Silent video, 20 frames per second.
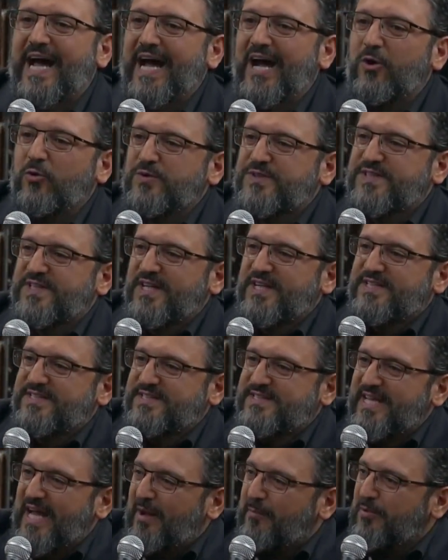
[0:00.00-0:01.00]
house
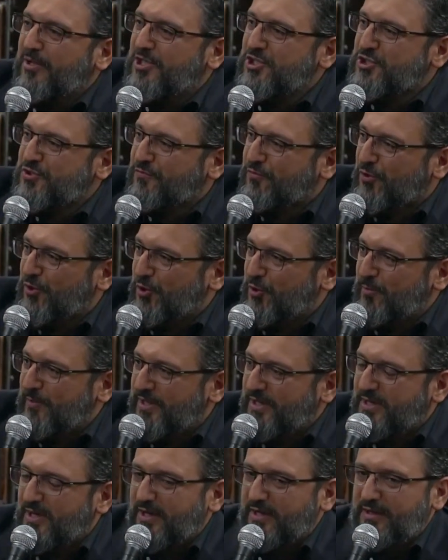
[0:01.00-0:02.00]
established for
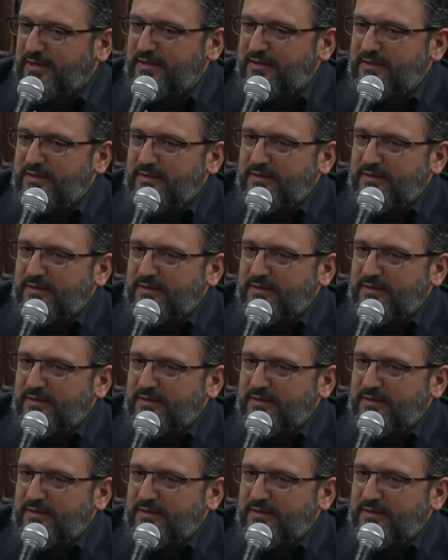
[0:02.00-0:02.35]
humankind.